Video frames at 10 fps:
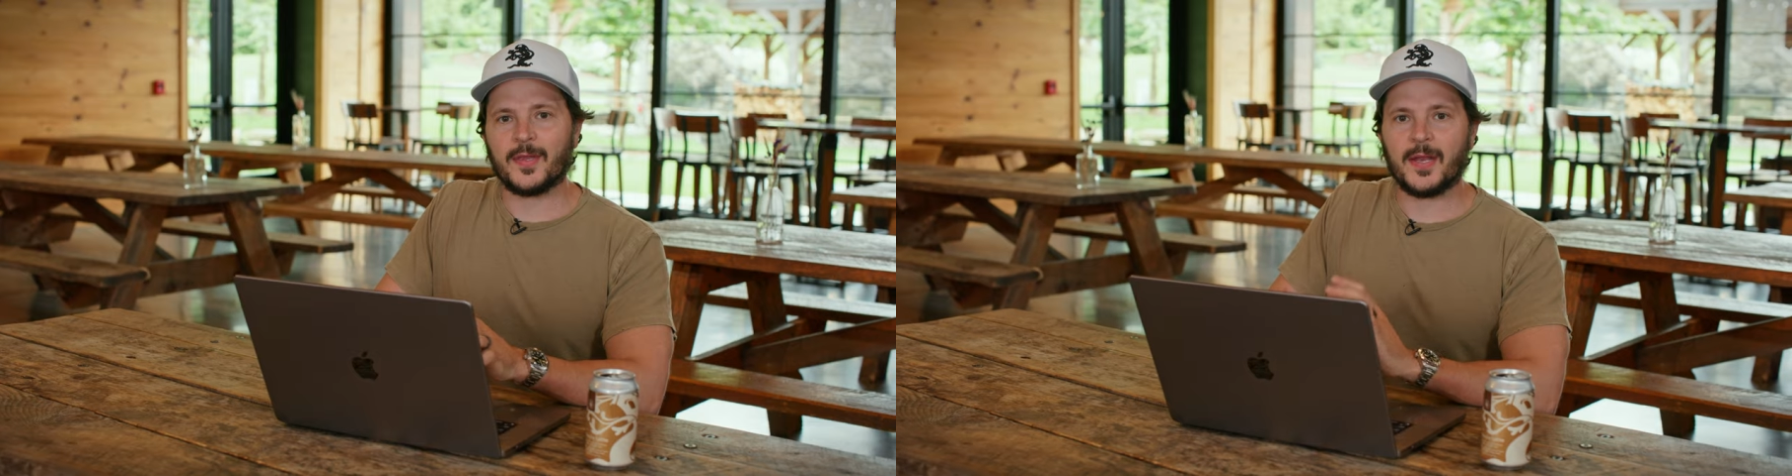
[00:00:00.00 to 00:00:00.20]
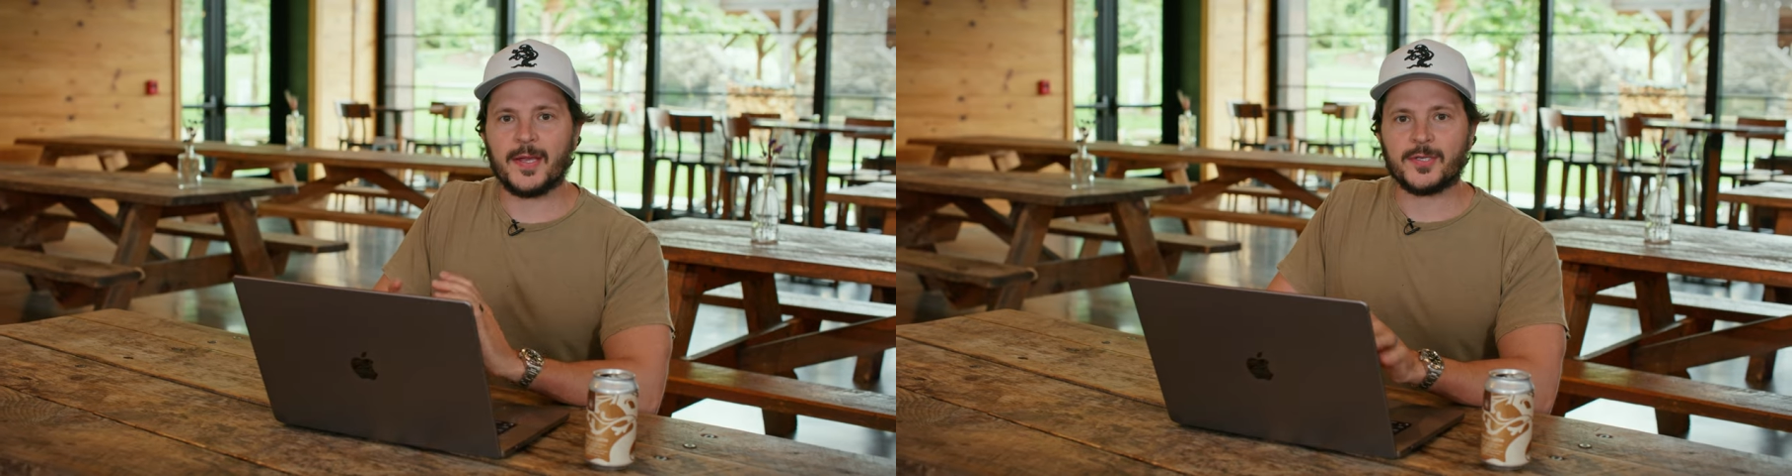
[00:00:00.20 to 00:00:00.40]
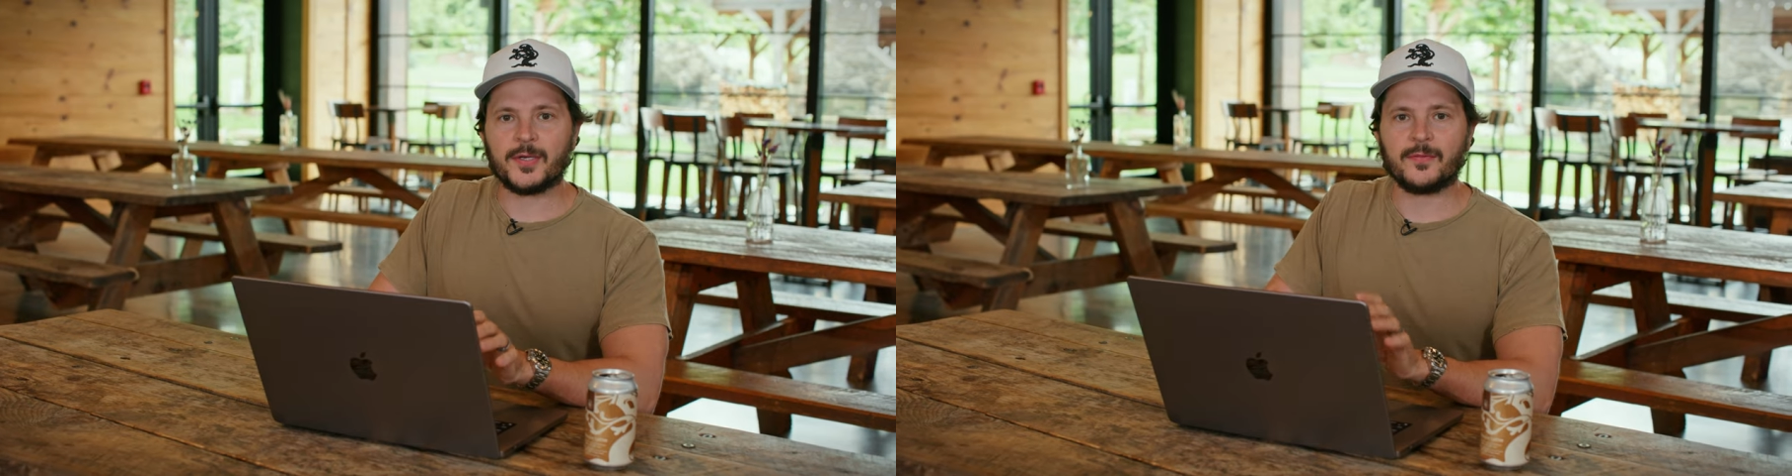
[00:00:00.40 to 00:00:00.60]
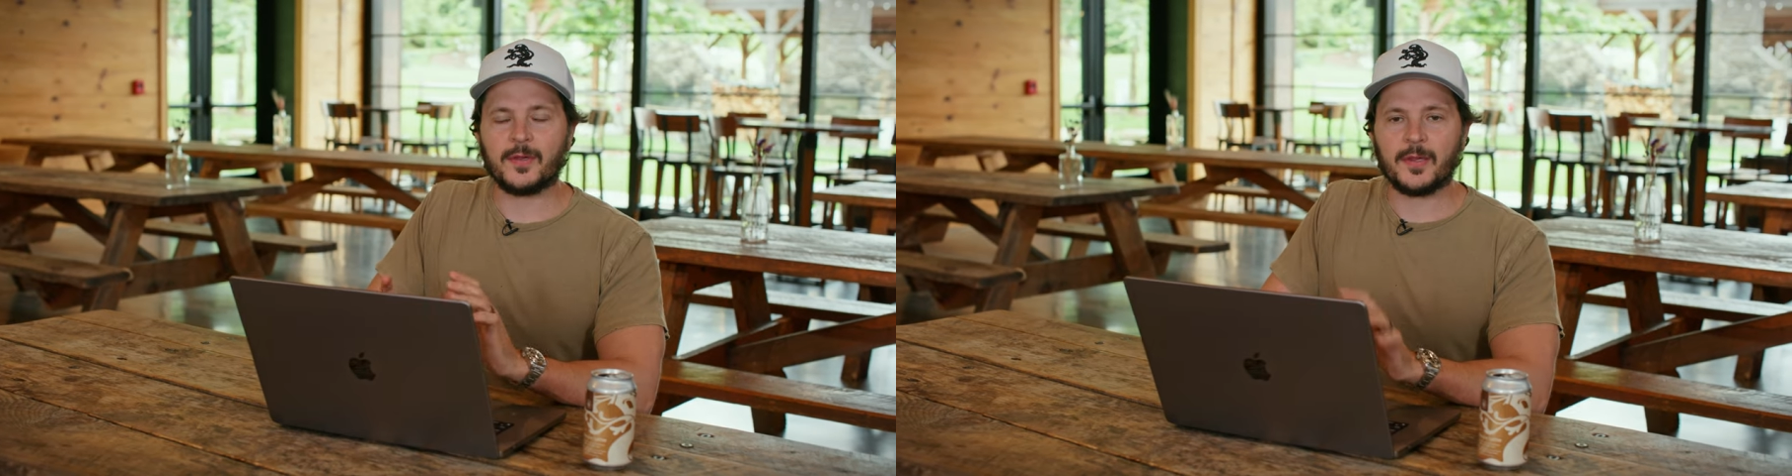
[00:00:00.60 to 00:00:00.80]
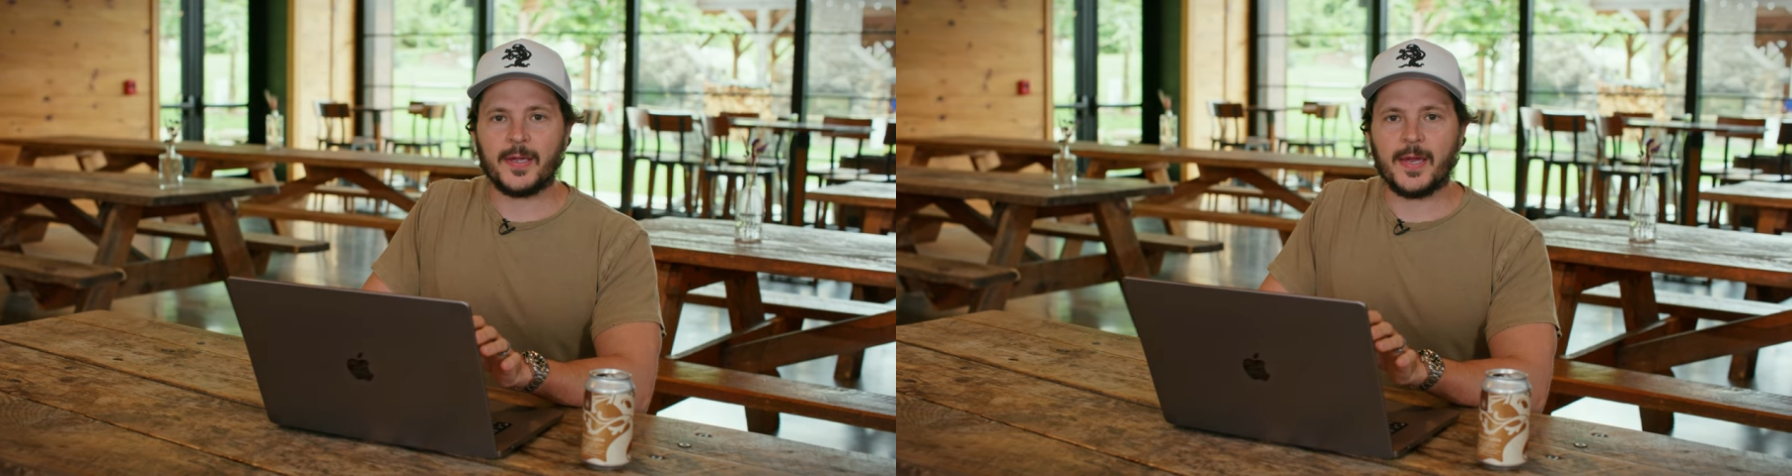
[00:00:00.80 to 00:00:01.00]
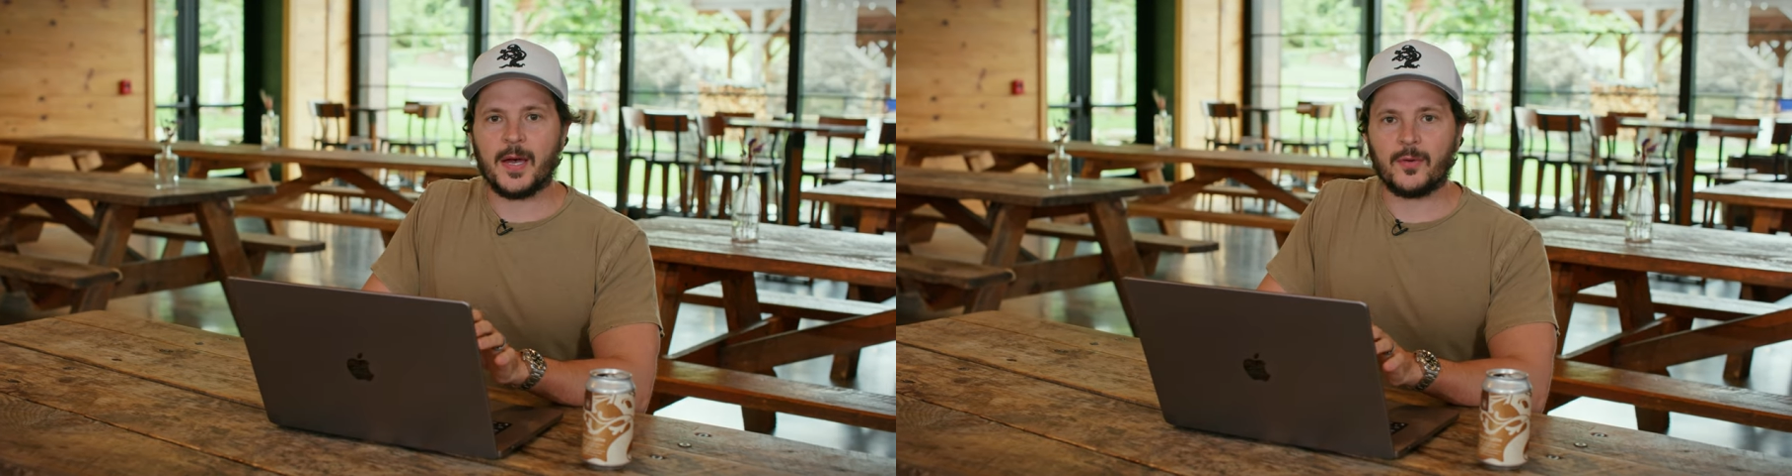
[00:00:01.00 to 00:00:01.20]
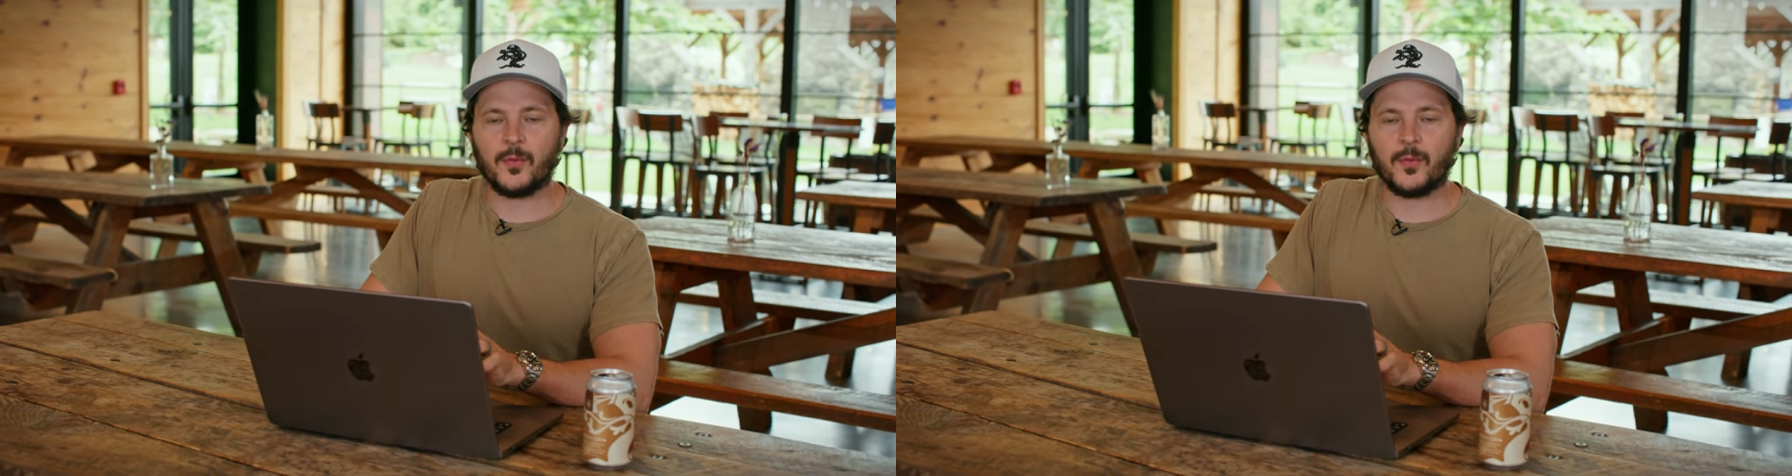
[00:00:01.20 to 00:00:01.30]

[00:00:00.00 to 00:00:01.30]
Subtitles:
the nature of the layout,